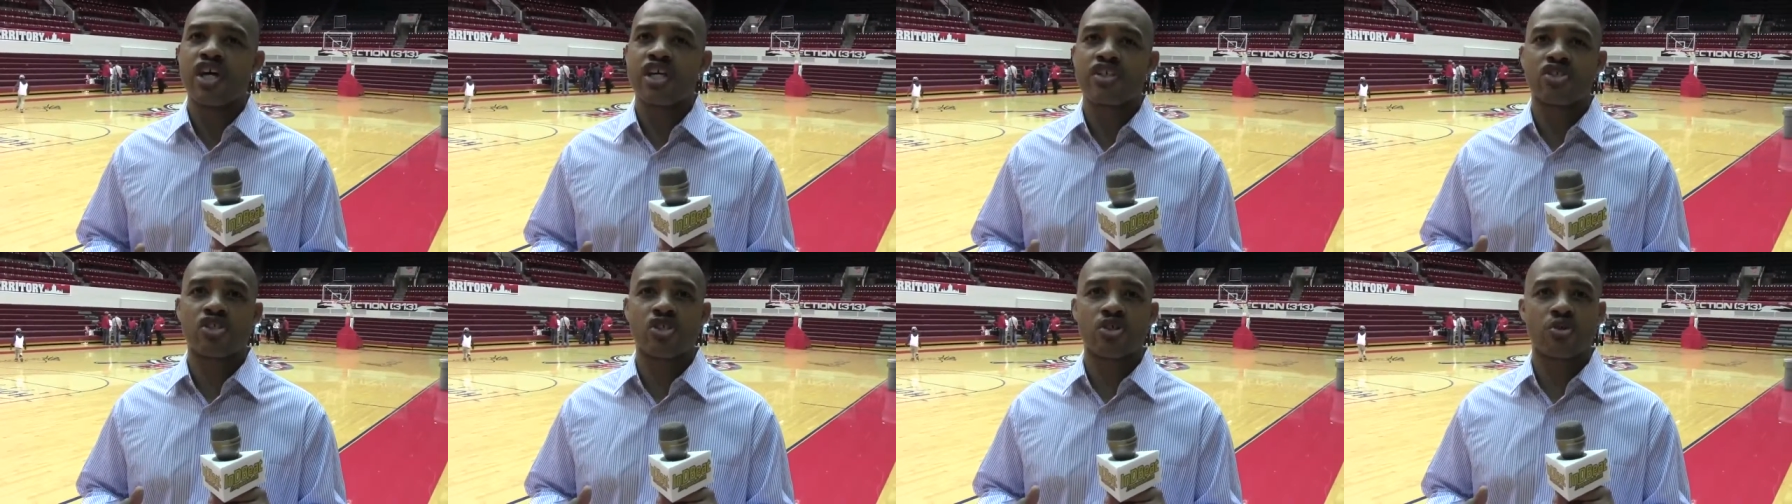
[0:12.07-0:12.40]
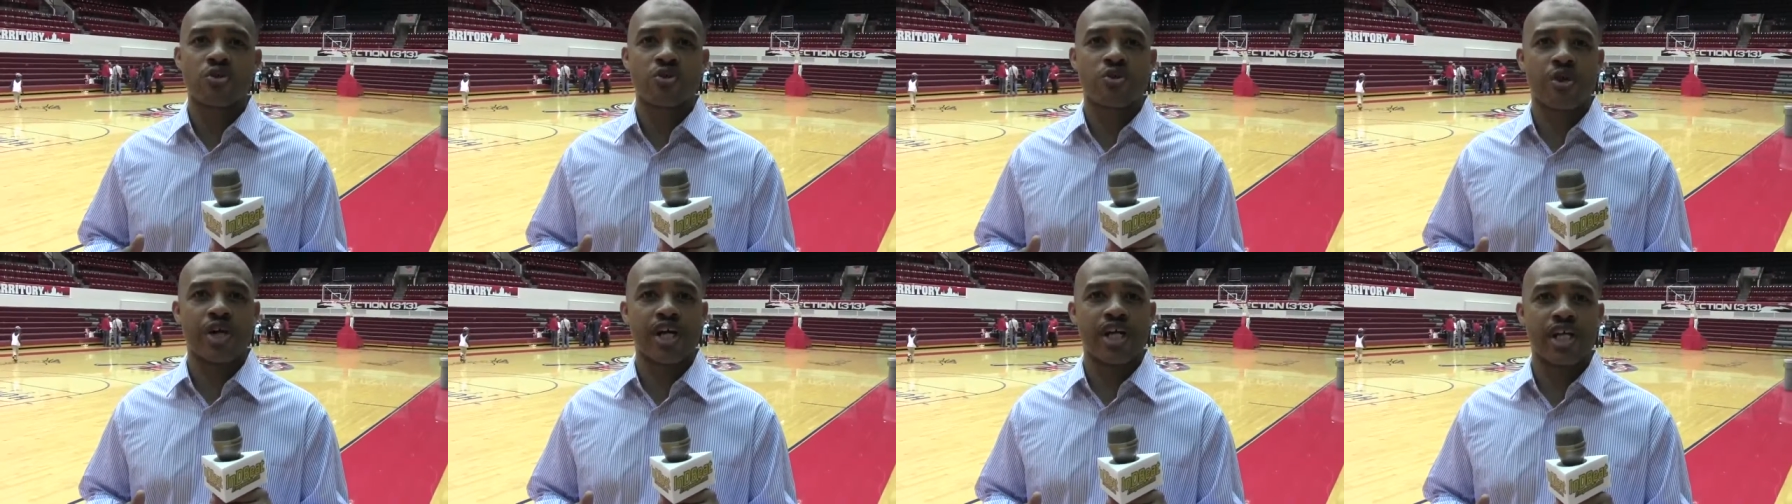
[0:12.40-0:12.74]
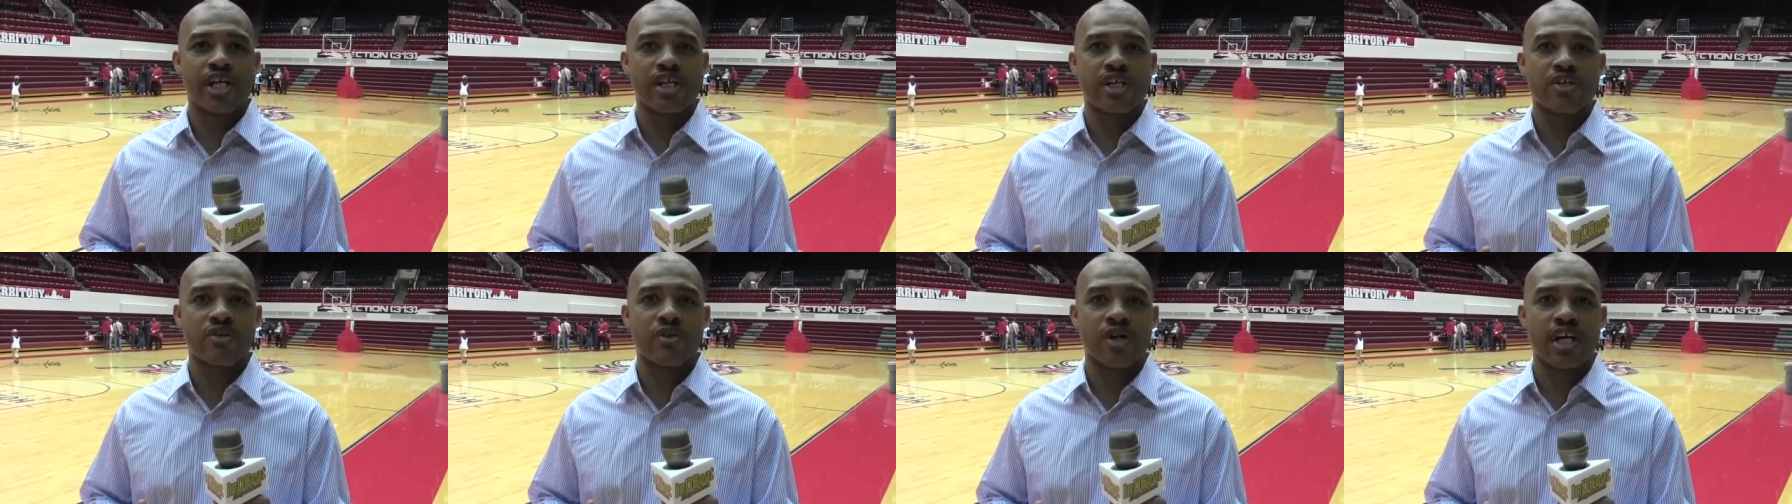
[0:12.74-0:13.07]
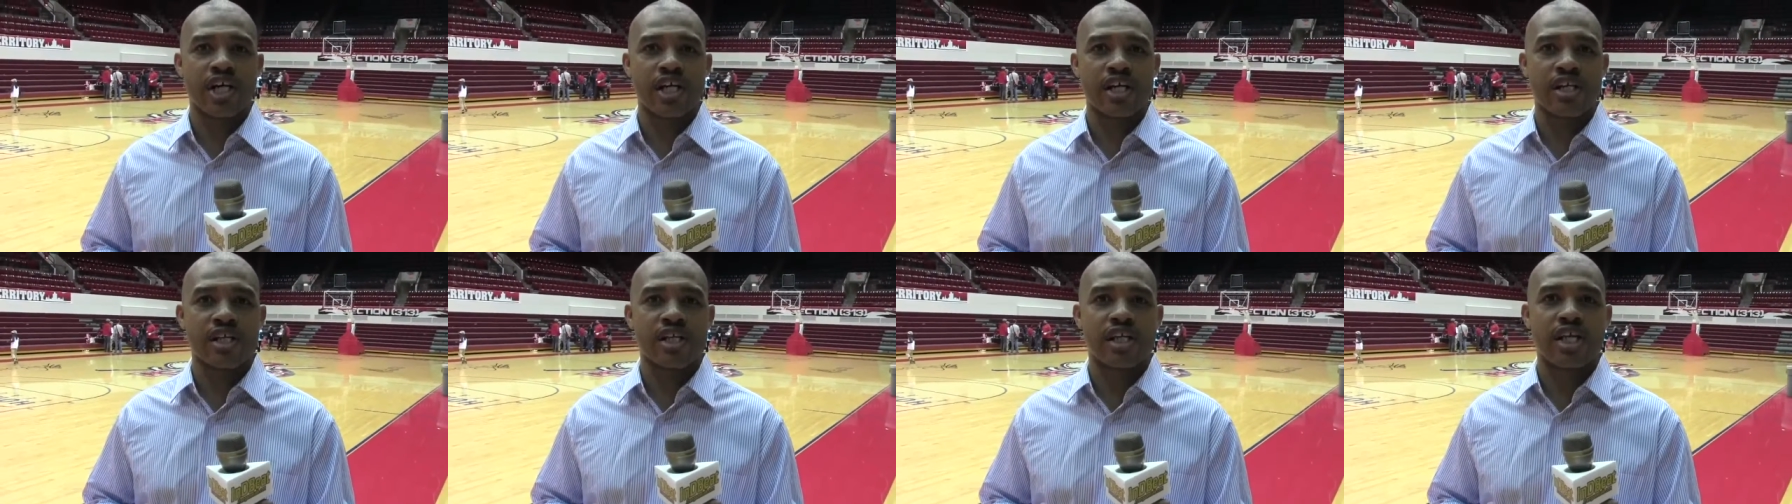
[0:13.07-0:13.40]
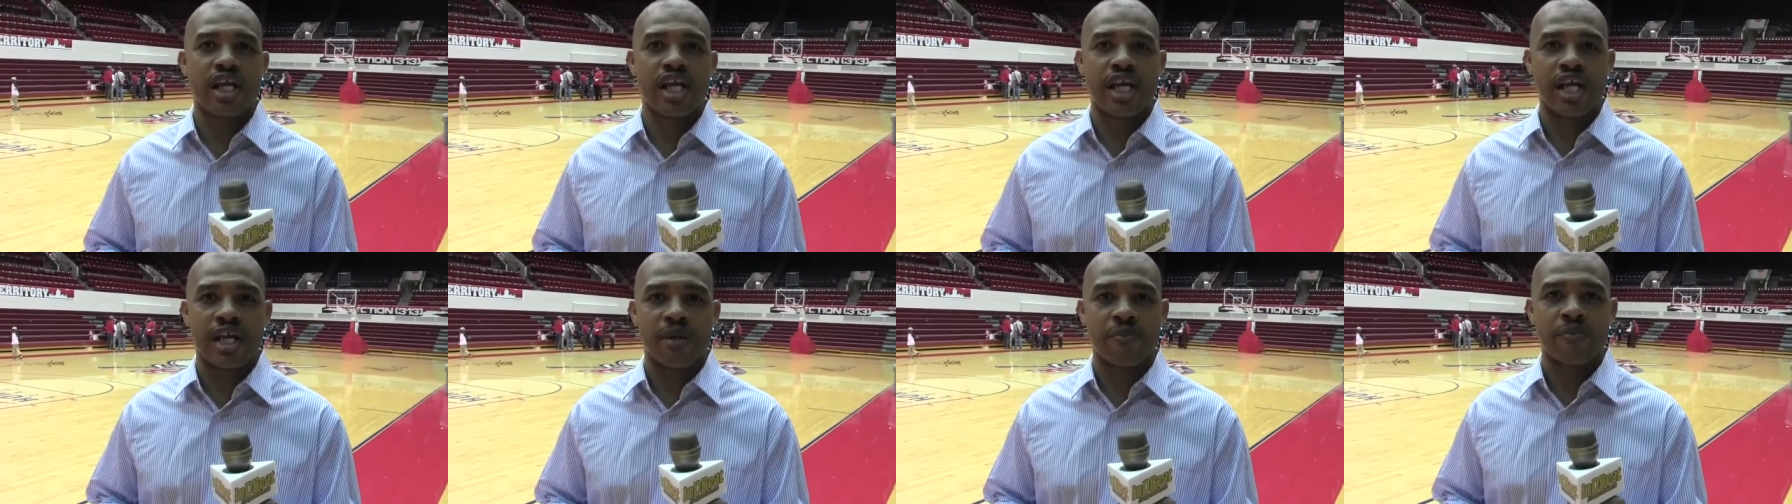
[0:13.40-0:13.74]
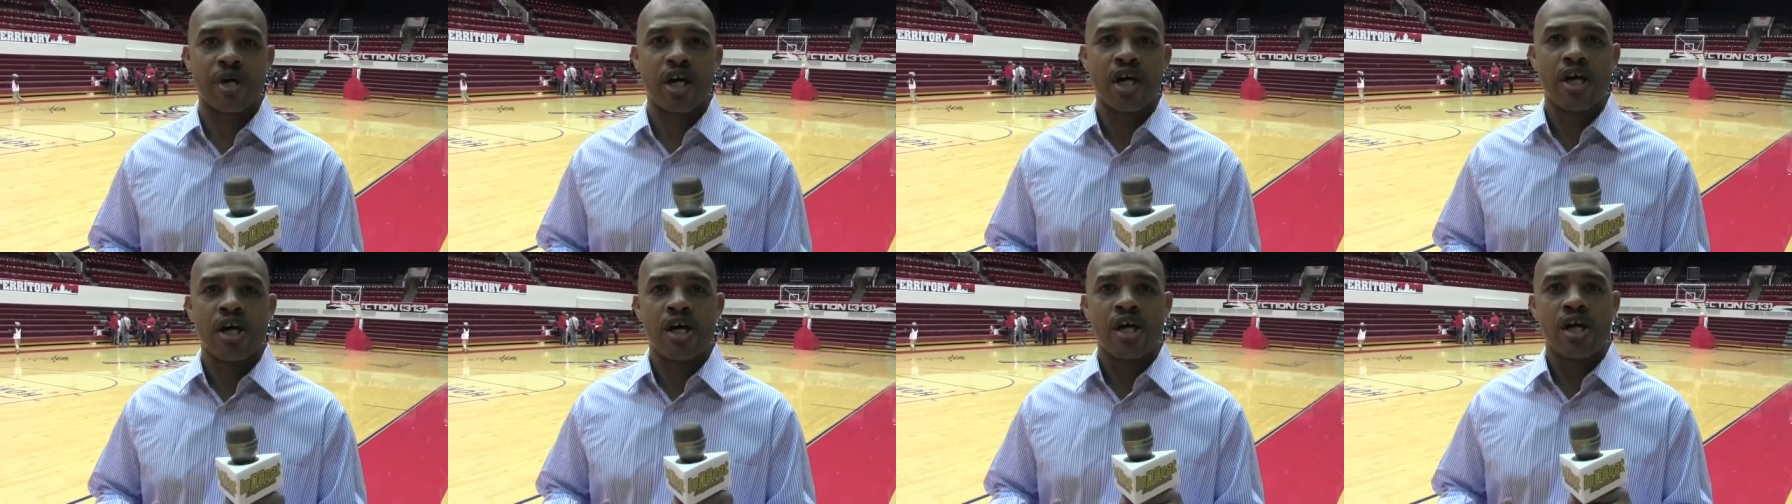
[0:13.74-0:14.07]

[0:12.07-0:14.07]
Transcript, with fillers: That's a great, great game.